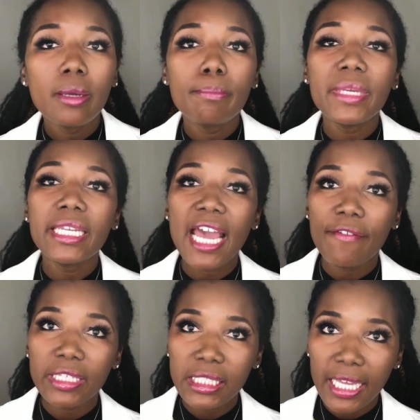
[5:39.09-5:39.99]
men
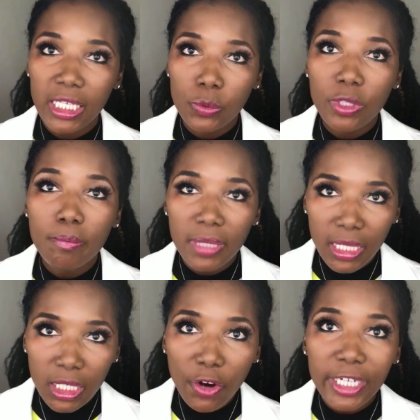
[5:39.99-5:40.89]
having sex with
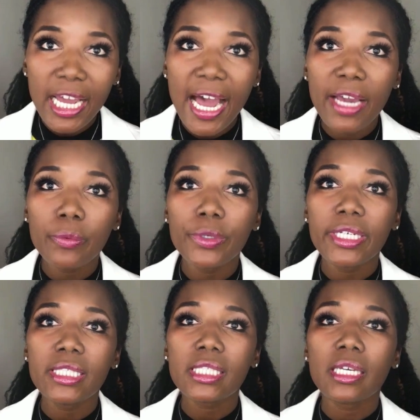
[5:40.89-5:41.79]
men are at high
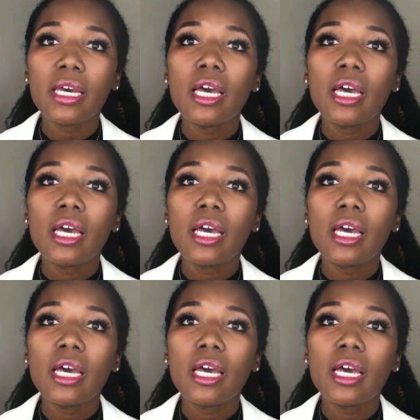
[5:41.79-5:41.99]
risk,